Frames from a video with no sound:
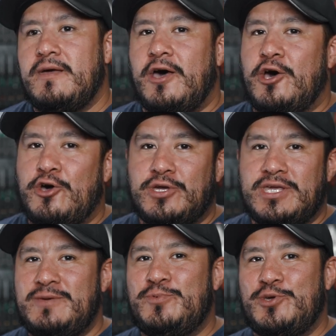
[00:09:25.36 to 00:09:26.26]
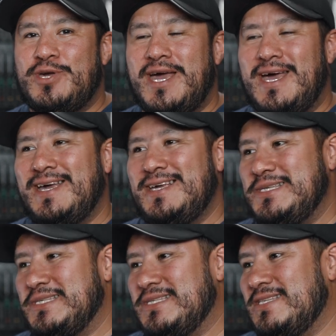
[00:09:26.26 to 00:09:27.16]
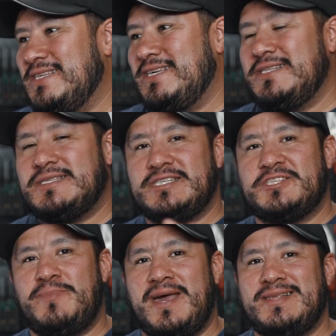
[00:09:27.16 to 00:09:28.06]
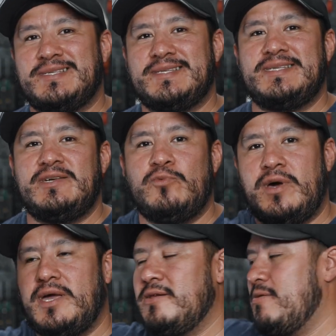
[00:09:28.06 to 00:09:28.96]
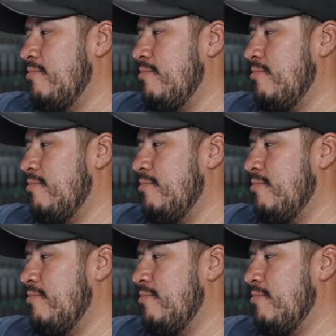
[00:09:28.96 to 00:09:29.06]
I'll keep you guys in suspense to see what